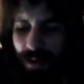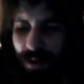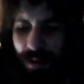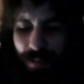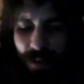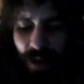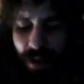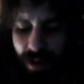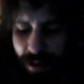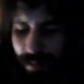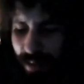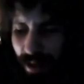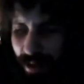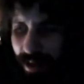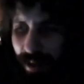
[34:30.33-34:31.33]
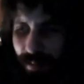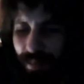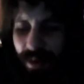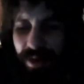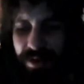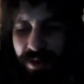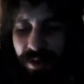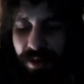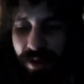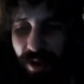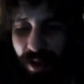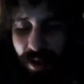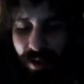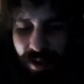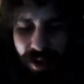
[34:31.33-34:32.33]
The build up wasn't
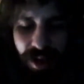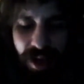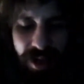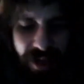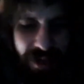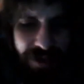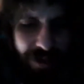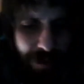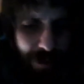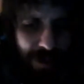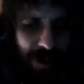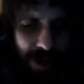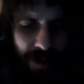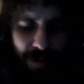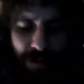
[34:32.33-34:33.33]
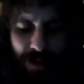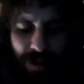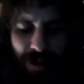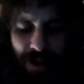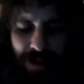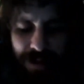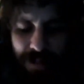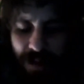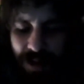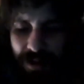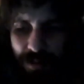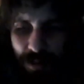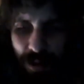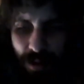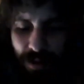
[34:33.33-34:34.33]
there. I think what I really liked about
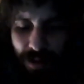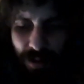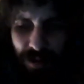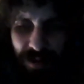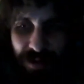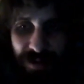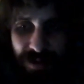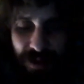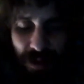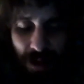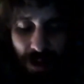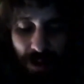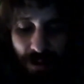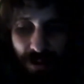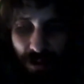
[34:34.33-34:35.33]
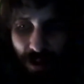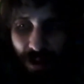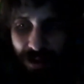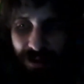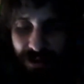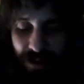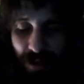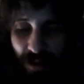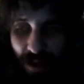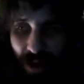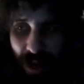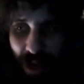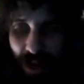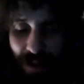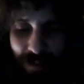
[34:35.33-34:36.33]
the movie was just the overall
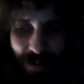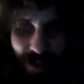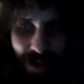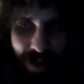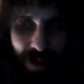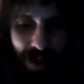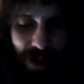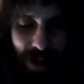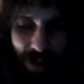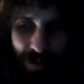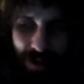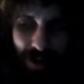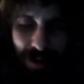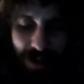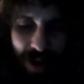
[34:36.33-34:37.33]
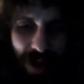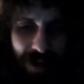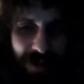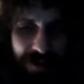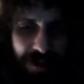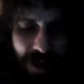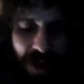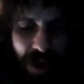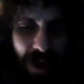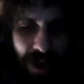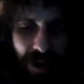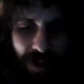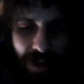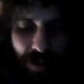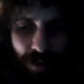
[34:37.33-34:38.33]
story of it. You had this
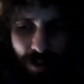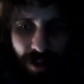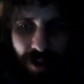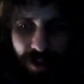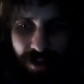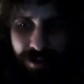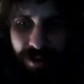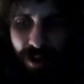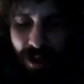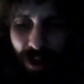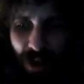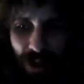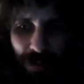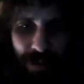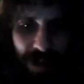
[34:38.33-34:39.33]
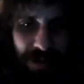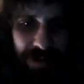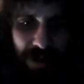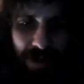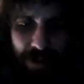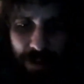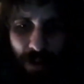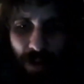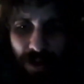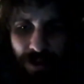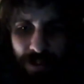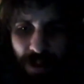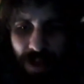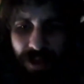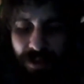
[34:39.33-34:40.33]
guy who was basically
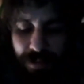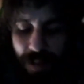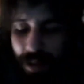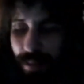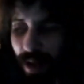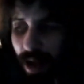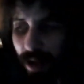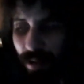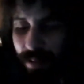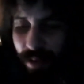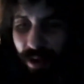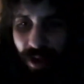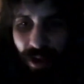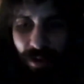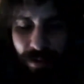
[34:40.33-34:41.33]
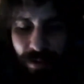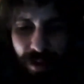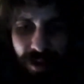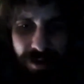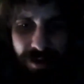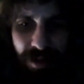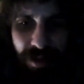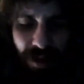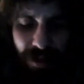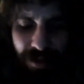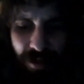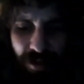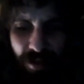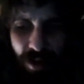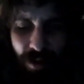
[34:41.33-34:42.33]
forced by this big powerful government to
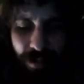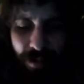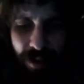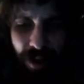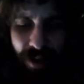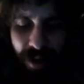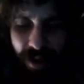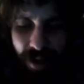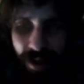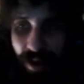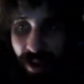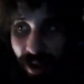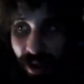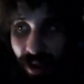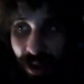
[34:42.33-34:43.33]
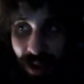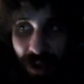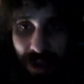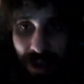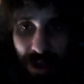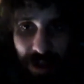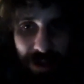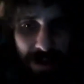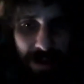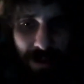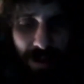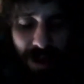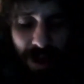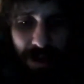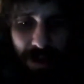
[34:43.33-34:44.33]
do their bidding, and he knew
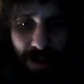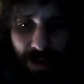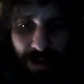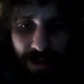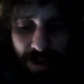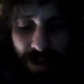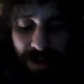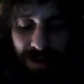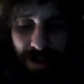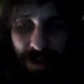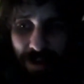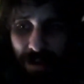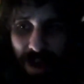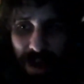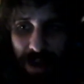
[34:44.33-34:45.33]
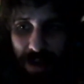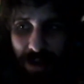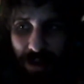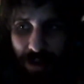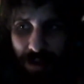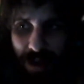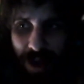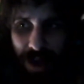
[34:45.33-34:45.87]
he had no choice in the matter.